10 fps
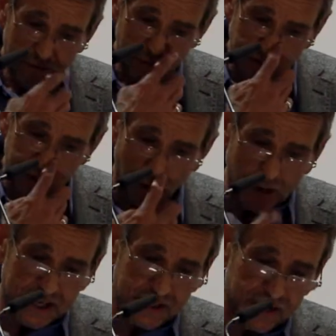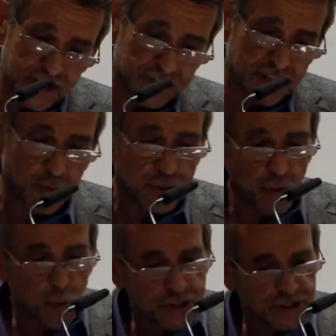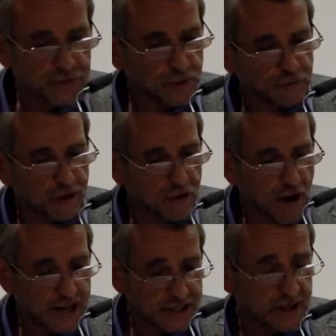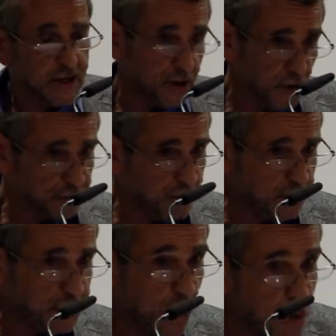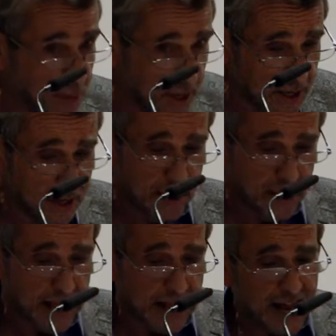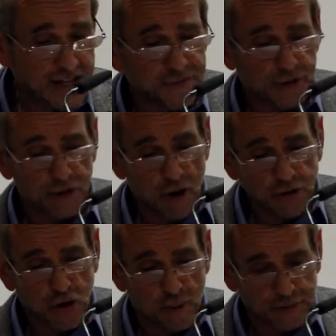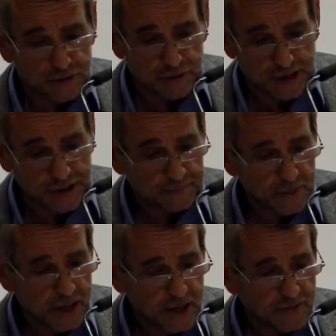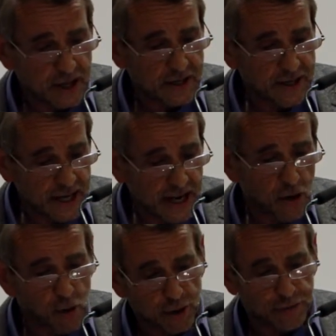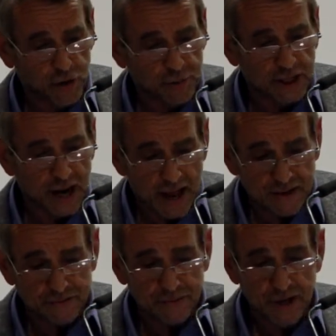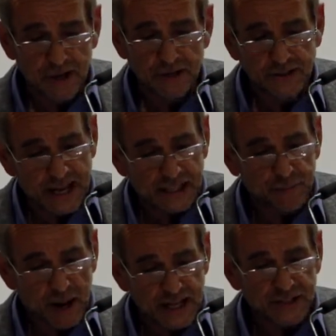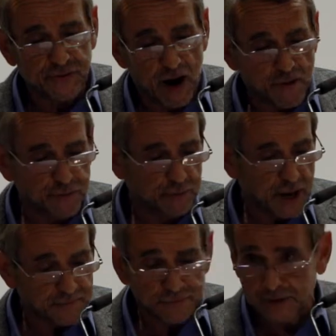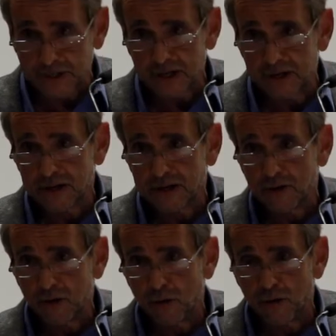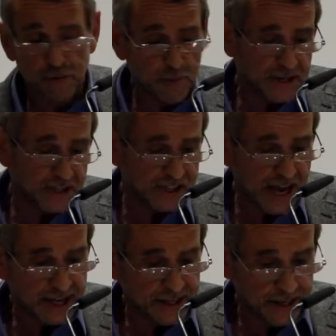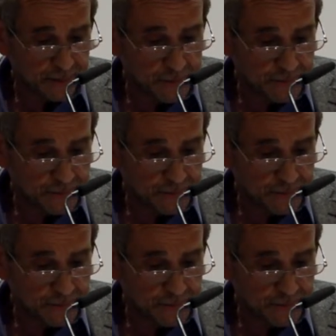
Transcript: for it's surely consistent with the wistful regret of both Homer and of her own commentary that nearly all of human life takes place far from comfort or from understanding.